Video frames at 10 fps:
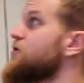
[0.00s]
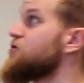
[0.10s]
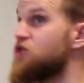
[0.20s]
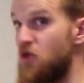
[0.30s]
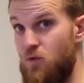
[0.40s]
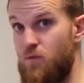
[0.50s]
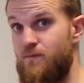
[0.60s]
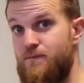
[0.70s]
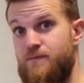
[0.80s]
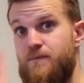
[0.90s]
So,
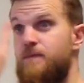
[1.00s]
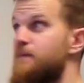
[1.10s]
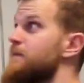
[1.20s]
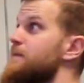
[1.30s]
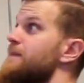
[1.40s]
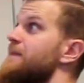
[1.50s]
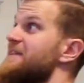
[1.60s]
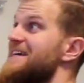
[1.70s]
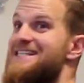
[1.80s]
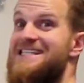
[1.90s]

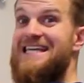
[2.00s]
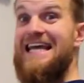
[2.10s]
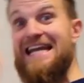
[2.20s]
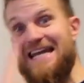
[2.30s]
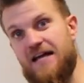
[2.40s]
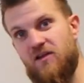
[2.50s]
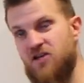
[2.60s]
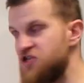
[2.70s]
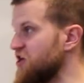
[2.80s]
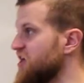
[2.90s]
this in
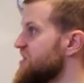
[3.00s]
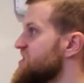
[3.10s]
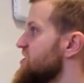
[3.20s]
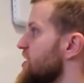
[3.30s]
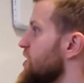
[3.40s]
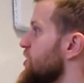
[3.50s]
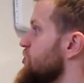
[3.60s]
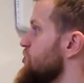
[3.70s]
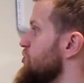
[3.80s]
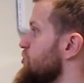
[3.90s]
English is
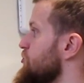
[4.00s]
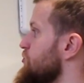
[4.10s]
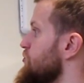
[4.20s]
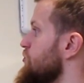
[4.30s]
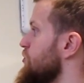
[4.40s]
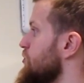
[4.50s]
to